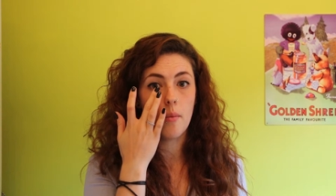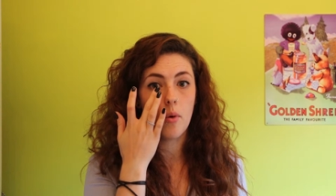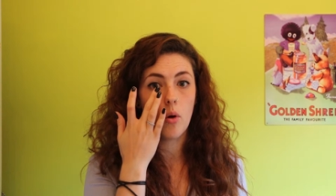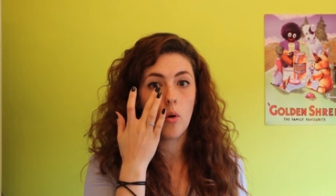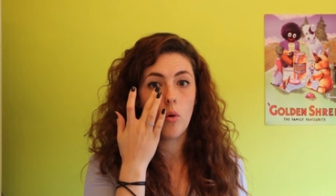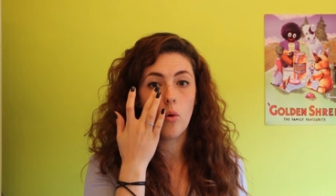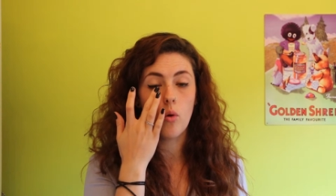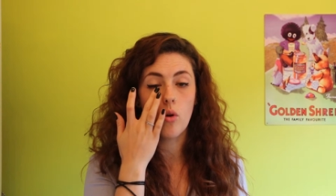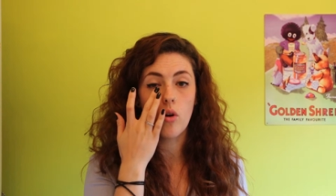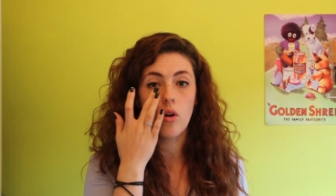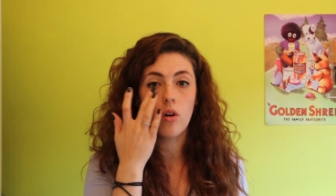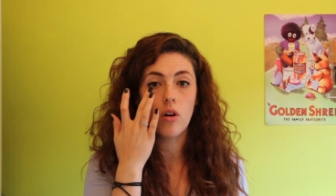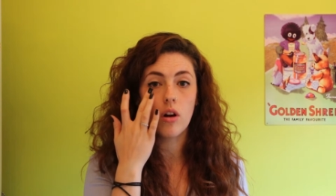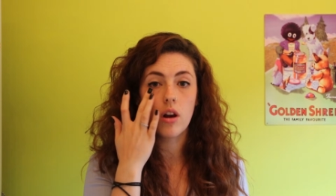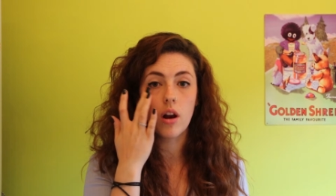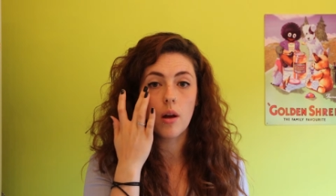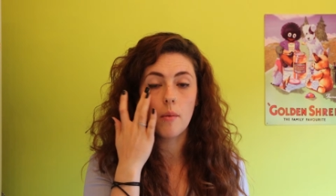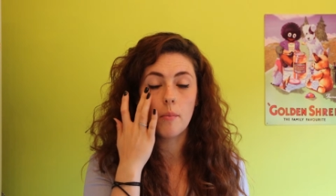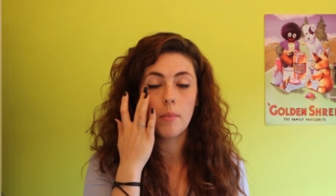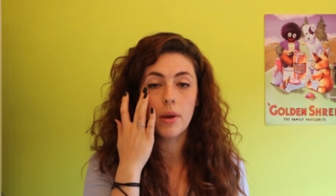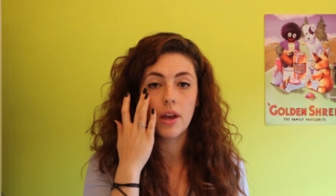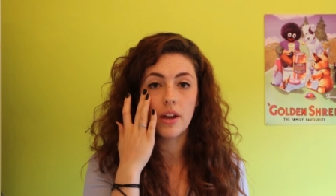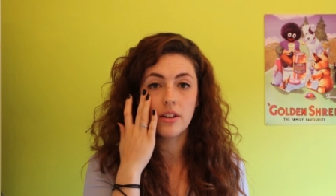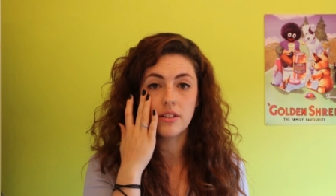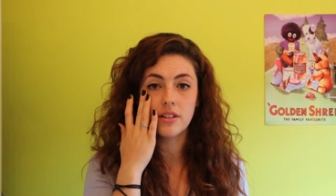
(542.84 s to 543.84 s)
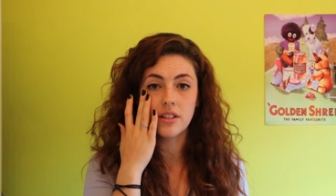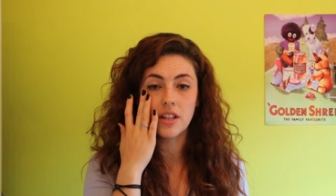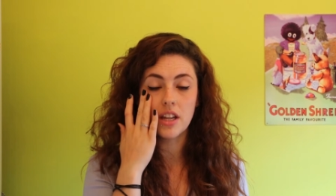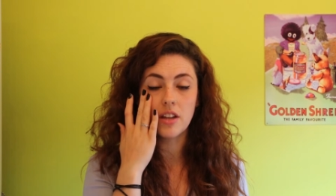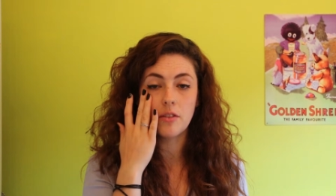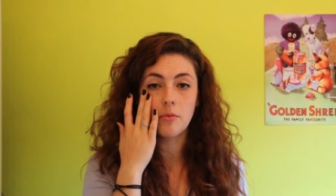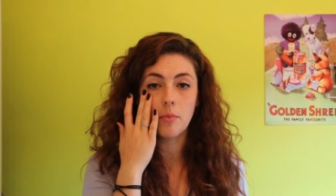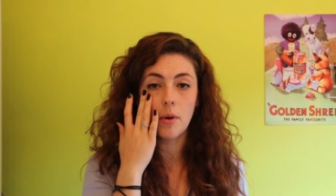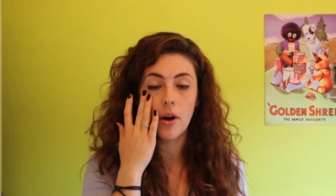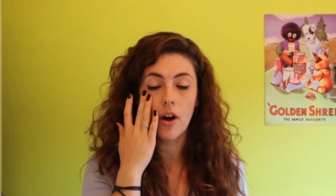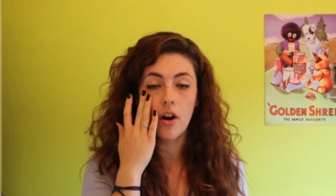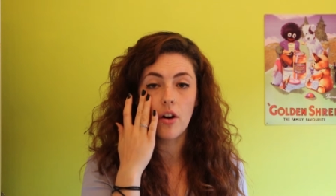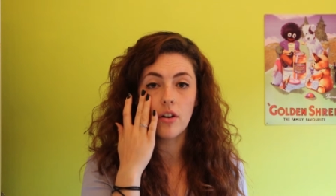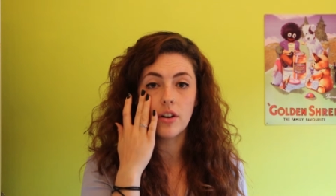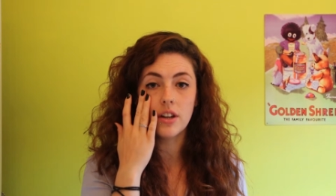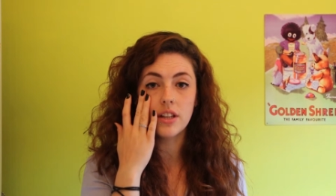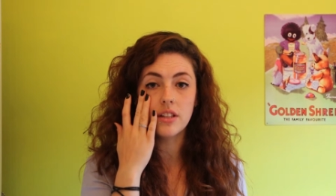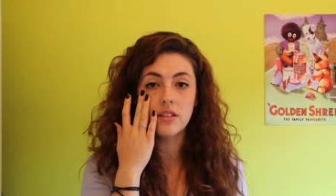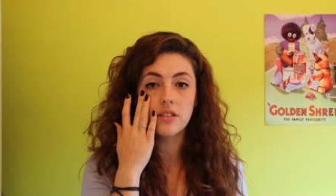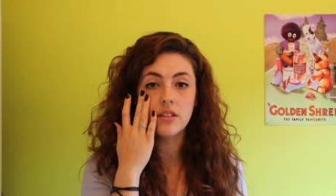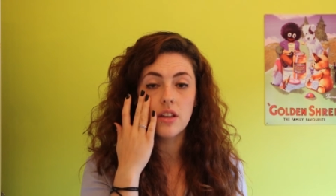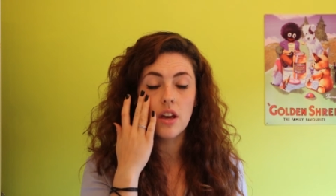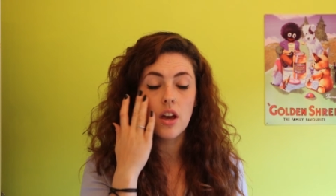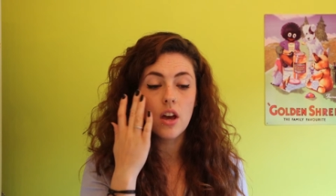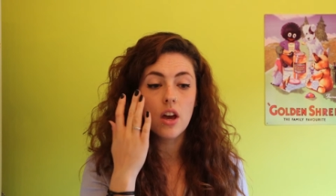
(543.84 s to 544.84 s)
all gone clumpy underneath my
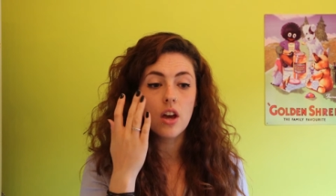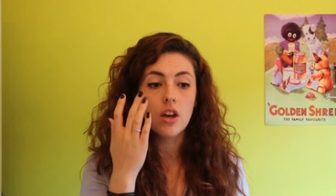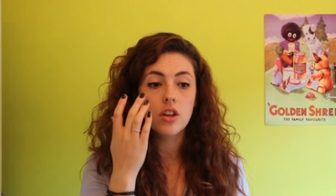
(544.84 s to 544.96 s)
eyes.